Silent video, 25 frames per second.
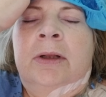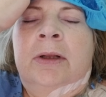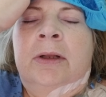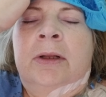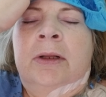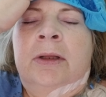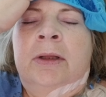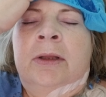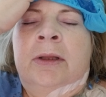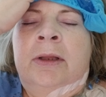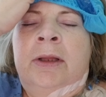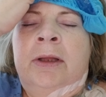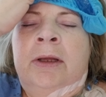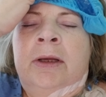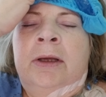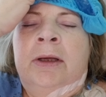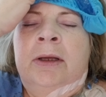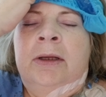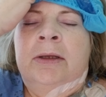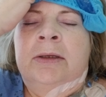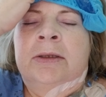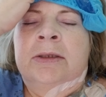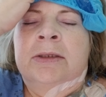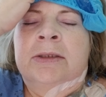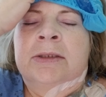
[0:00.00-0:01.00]

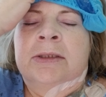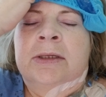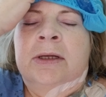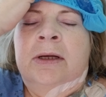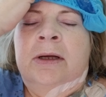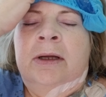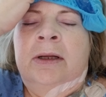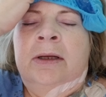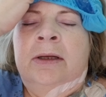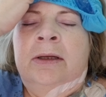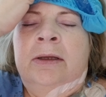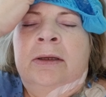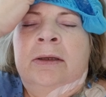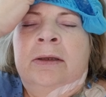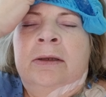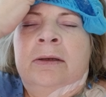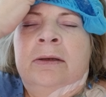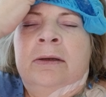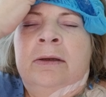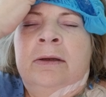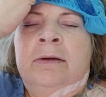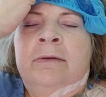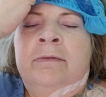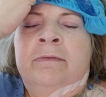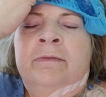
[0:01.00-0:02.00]
they
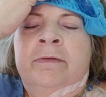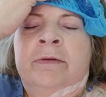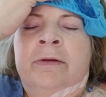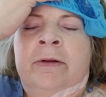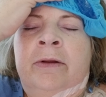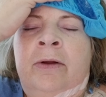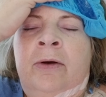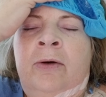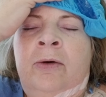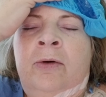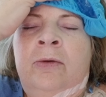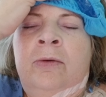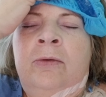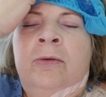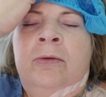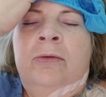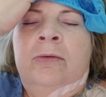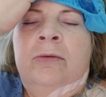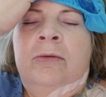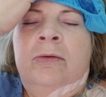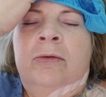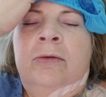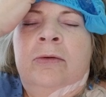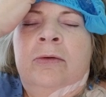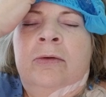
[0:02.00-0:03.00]
decided, even though
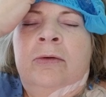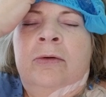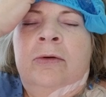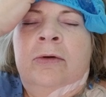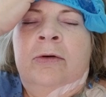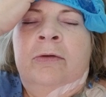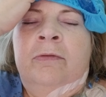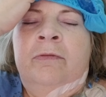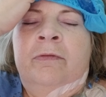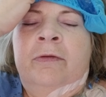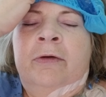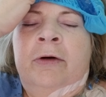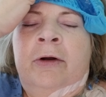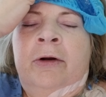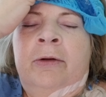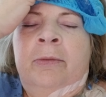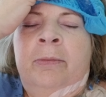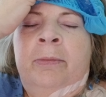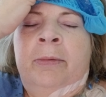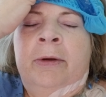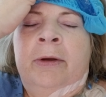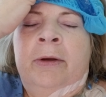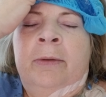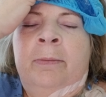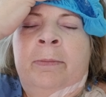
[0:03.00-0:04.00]
I've got a
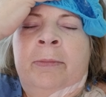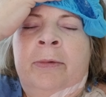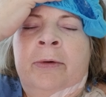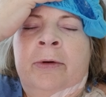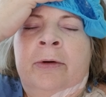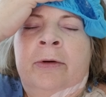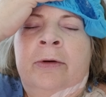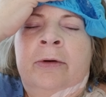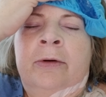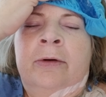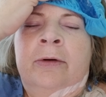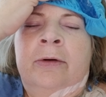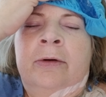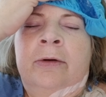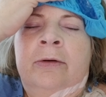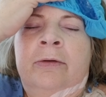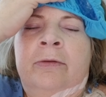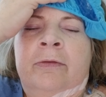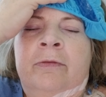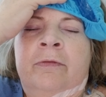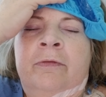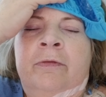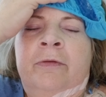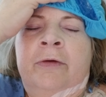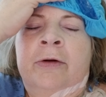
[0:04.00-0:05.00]
paper
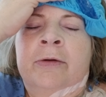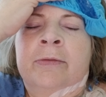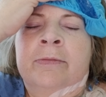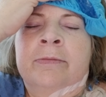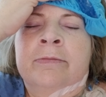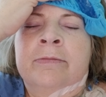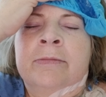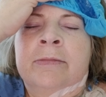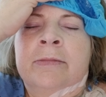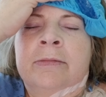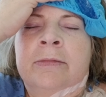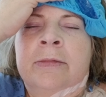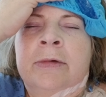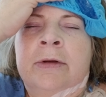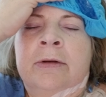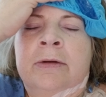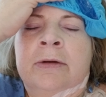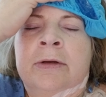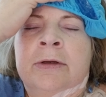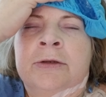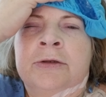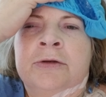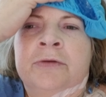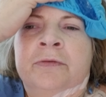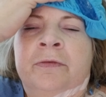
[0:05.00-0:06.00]
from
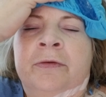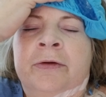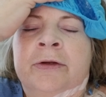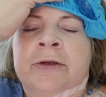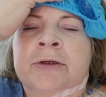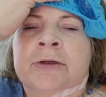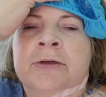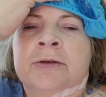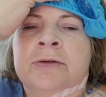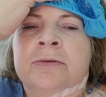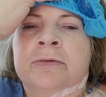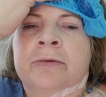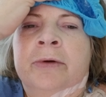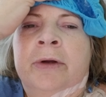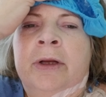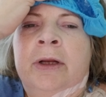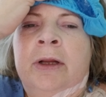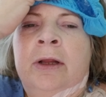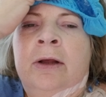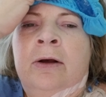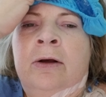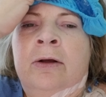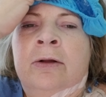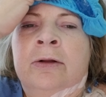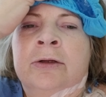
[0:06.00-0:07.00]
interventional
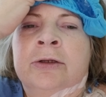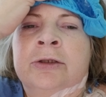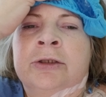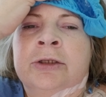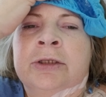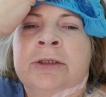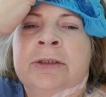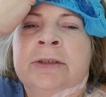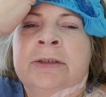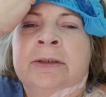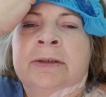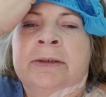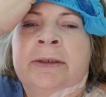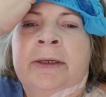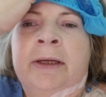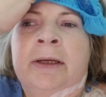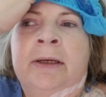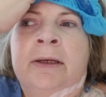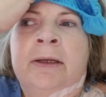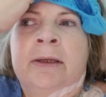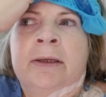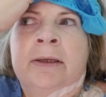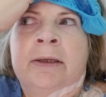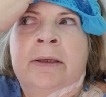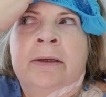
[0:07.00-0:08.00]
radiology
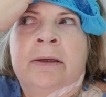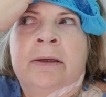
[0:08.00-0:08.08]
stating